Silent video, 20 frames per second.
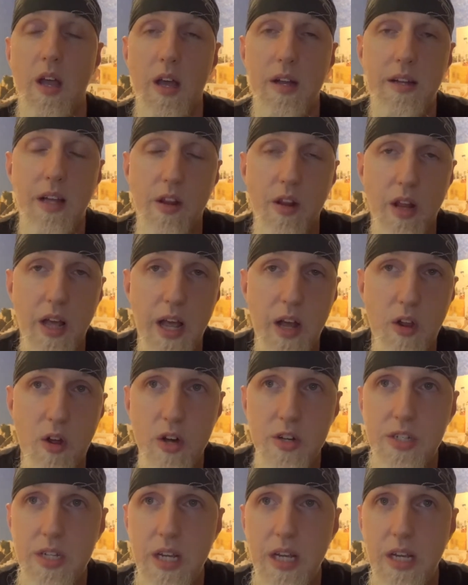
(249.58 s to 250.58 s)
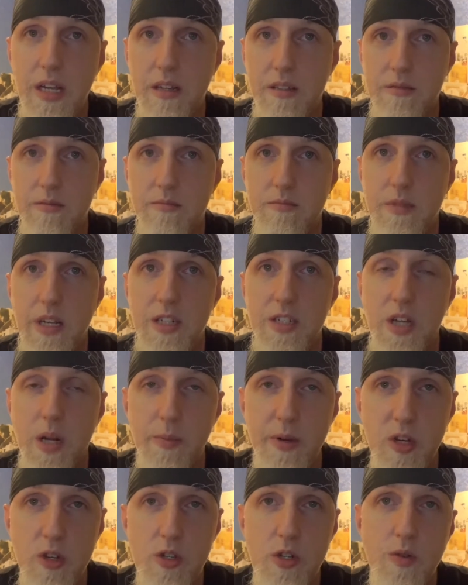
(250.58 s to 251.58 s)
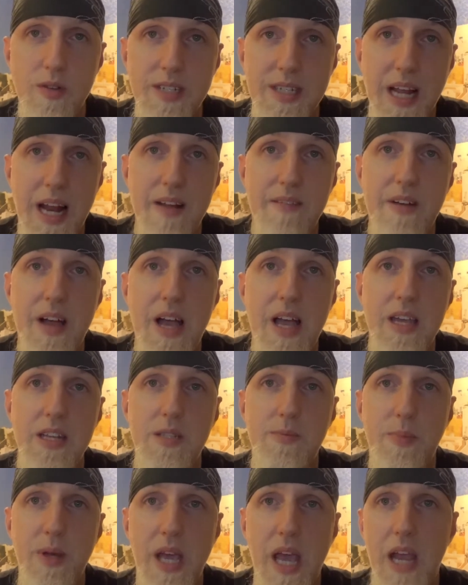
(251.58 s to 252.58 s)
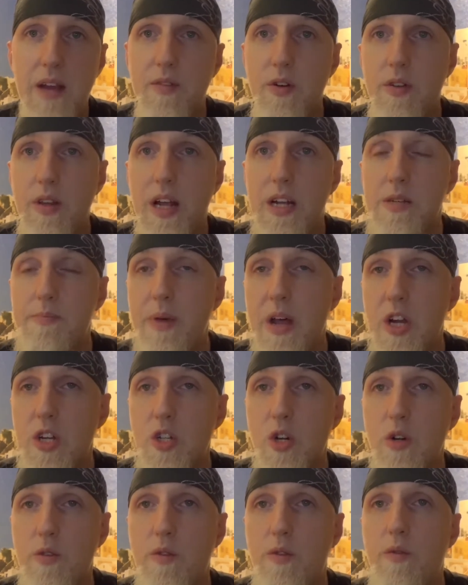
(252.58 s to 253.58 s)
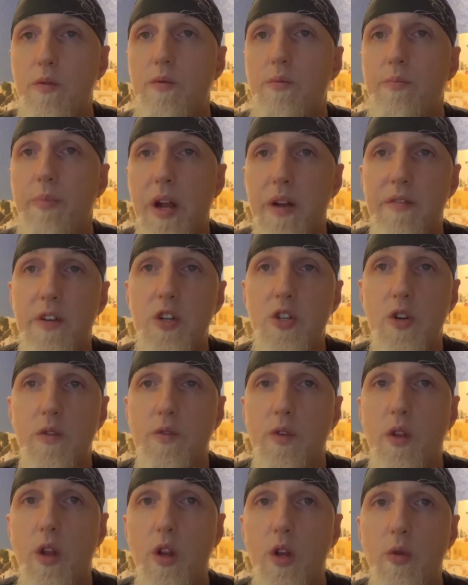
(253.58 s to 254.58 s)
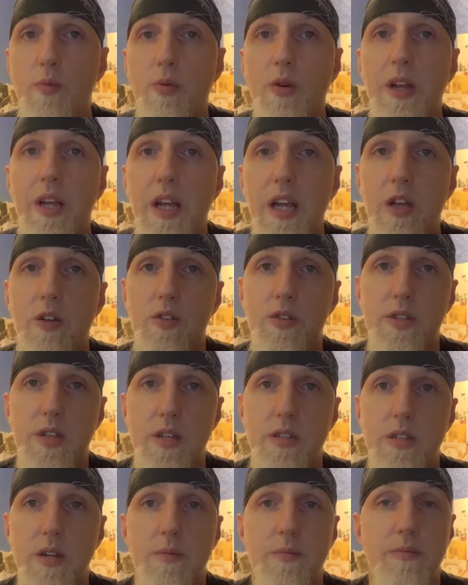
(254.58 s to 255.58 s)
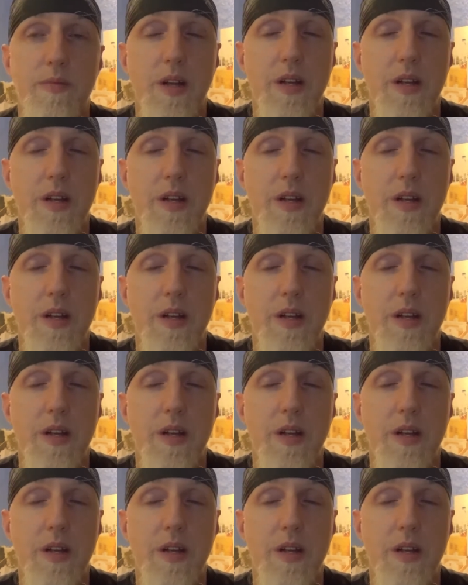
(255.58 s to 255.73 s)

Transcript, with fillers: Now, the LRC, it's going to be used to incentivize behavior that is beneficial beneficial for the Loopring ecosystem.